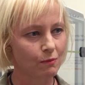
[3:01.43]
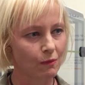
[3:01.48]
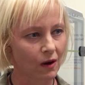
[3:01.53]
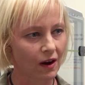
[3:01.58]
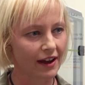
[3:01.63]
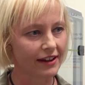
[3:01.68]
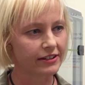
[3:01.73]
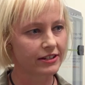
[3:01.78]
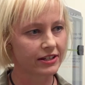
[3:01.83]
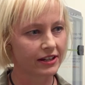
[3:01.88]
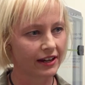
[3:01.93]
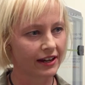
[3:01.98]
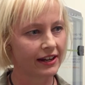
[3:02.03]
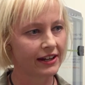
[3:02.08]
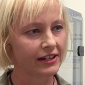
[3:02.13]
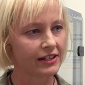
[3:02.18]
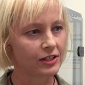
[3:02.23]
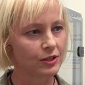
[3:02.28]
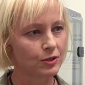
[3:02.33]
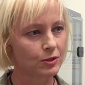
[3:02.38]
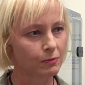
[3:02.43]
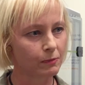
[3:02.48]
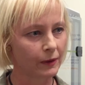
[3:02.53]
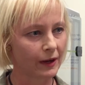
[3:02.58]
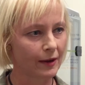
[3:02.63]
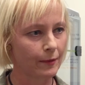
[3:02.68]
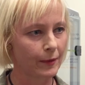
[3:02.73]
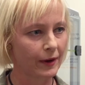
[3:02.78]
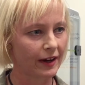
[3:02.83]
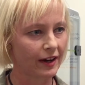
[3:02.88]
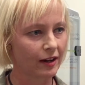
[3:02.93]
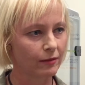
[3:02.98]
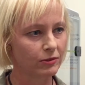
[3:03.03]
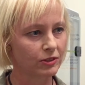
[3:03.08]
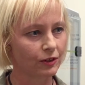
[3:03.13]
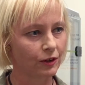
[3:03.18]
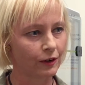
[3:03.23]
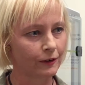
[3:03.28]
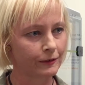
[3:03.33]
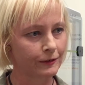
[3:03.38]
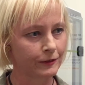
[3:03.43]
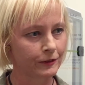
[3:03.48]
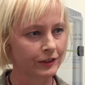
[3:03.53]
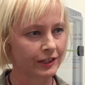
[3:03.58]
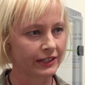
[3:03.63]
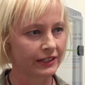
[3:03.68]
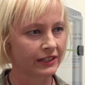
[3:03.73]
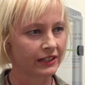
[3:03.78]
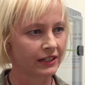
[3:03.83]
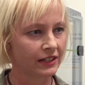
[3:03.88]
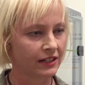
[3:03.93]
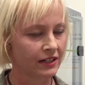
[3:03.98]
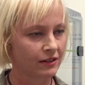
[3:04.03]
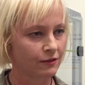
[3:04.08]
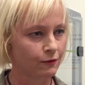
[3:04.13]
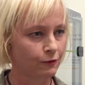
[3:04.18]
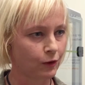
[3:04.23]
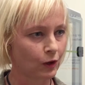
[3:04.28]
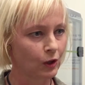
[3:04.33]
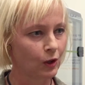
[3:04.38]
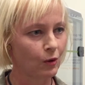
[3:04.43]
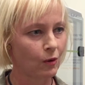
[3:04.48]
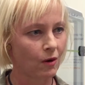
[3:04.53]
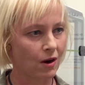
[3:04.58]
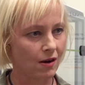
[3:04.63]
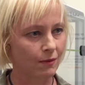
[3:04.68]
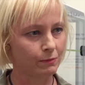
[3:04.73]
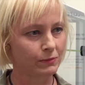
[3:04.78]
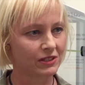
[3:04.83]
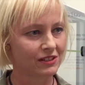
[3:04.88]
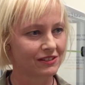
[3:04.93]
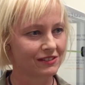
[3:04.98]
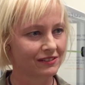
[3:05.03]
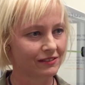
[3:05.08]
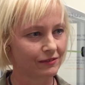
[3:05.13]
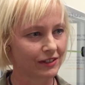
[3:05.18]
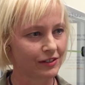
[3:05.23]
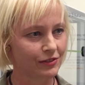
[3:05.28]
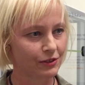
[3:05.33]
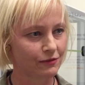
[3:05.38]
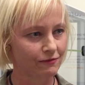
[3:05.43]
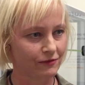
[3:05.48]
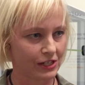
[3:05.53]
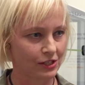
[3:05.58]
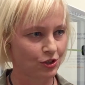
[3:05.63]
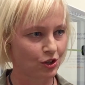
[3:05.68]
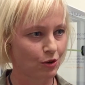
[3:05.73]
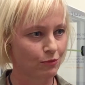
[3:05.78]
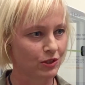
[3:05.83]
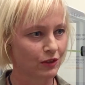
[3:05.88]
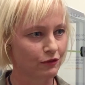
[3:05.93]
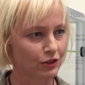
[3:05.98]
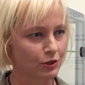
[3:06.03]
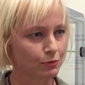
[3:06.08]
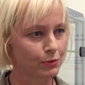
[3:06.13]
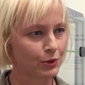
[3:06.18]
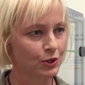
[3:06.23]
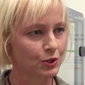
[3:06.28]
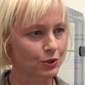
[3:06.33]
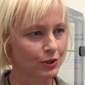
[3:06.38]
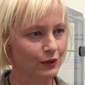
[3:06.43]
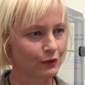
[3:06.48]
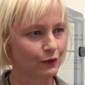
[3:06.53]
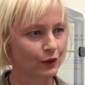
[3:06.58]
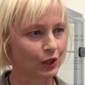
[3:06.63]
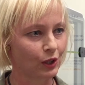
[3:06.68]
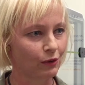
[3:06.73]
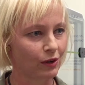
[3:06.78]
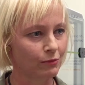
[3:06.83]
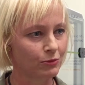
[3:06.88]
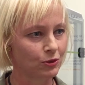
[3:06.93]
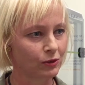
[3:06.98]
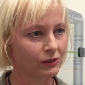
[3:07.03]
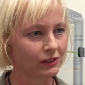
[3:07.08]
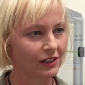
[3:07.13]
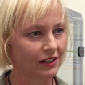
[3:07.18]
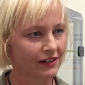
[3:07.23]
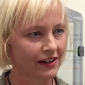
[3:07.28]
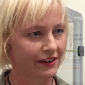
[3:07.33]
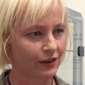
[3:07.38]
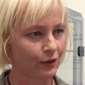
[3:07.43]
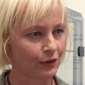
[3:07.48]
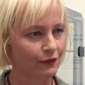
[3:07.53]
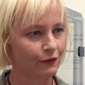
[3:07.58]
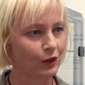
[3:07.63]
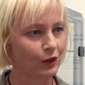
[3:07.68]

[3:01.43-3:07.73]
might change by perhaps offering follow-ups in terms of respiratory follow-ups or lung health